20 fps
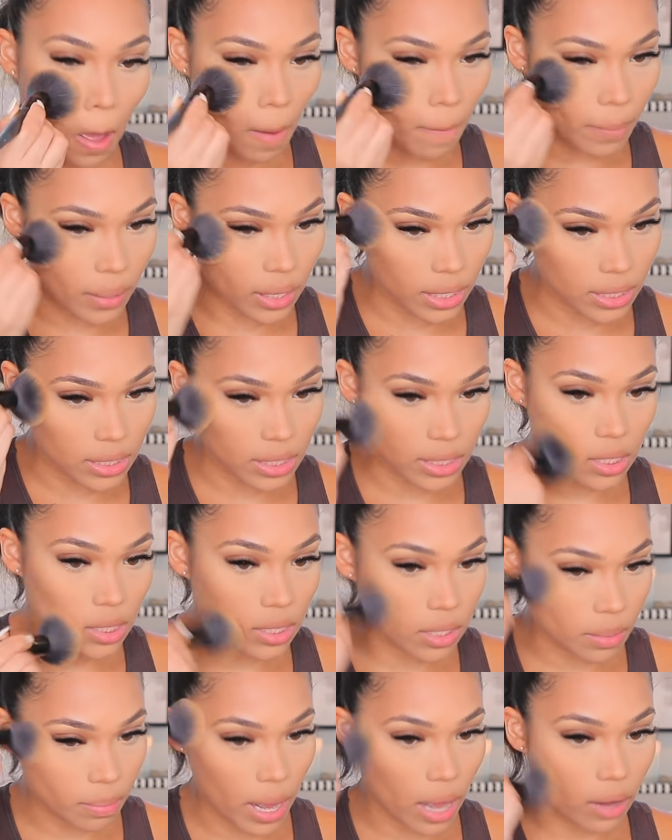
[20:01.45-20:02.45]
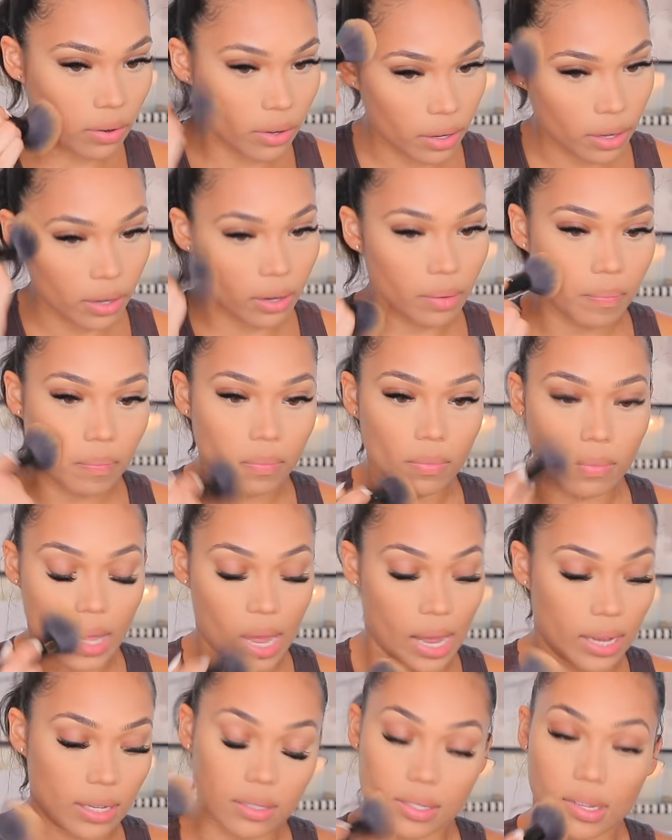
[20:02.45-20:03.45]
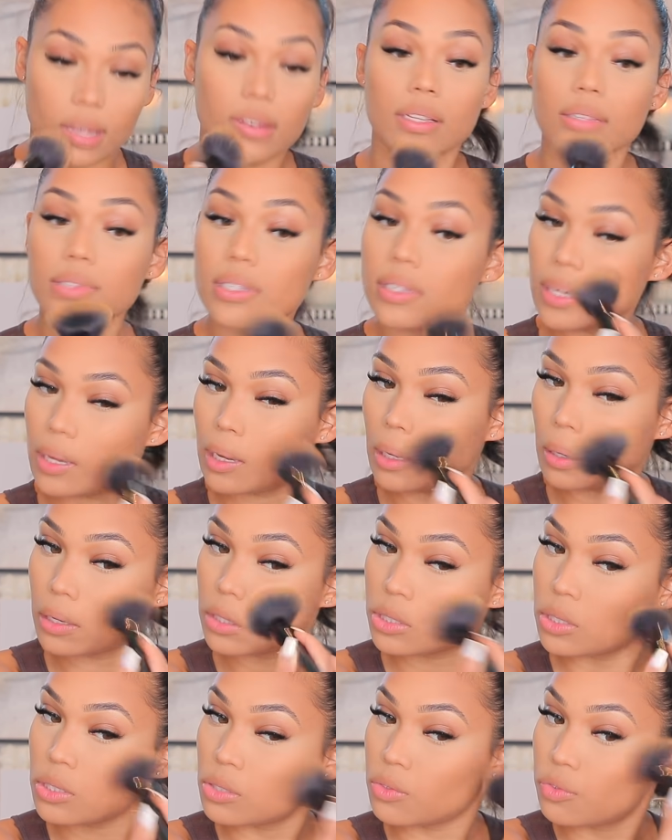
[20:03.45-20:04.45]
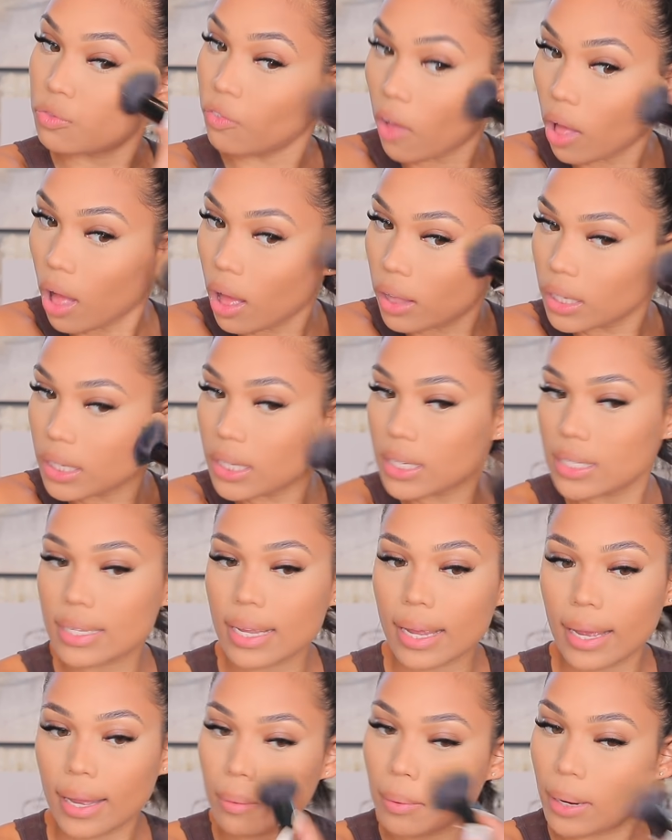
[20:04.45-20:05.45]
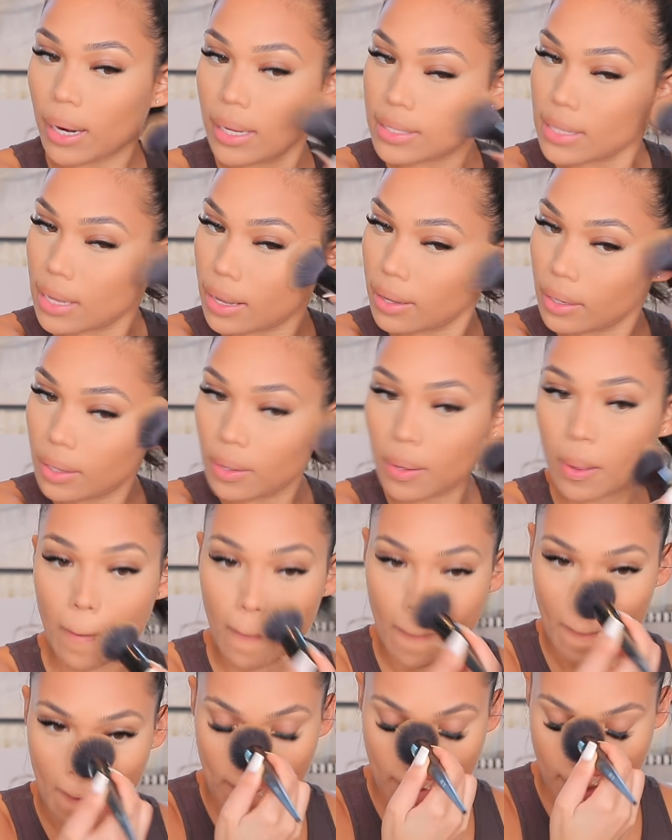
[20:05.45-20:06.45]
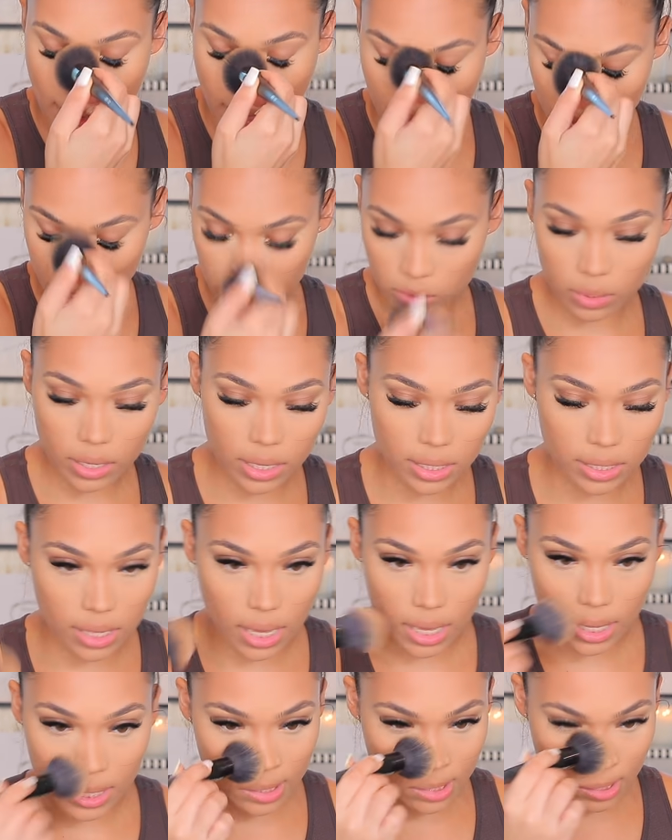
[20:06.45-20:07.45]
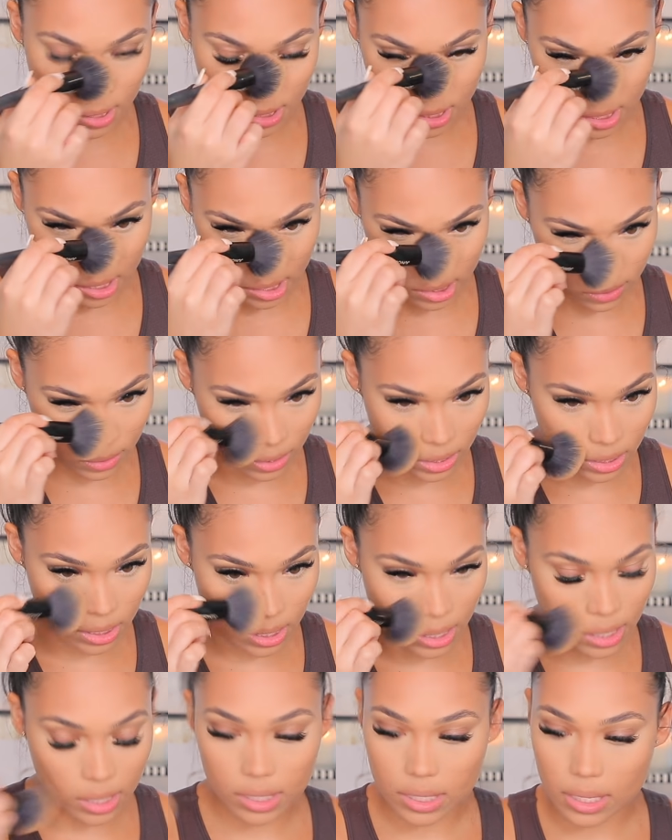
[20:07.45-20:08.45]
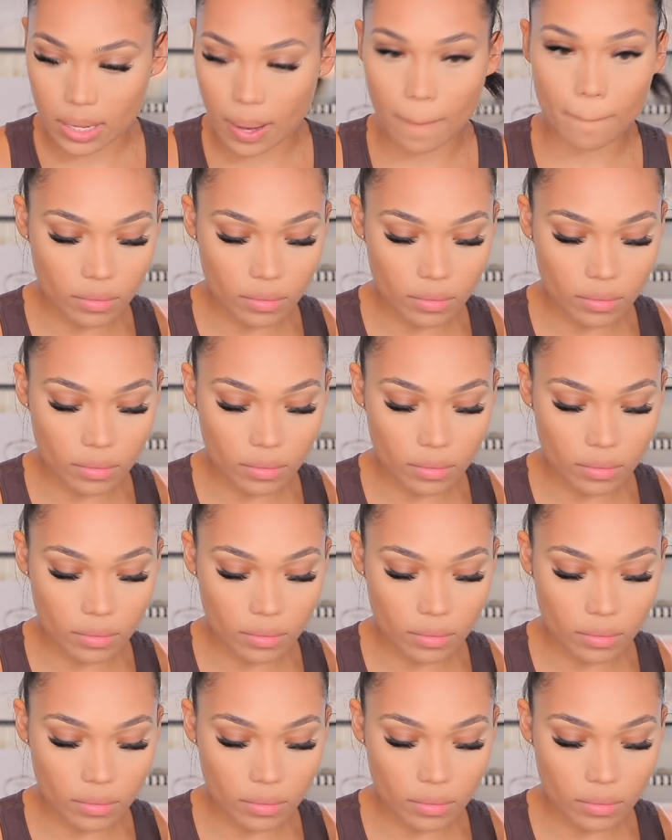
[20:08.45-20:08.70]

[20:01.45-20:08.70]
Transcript: because this is a powder that says flawless, and when I tell you it does what it says, it does what it says.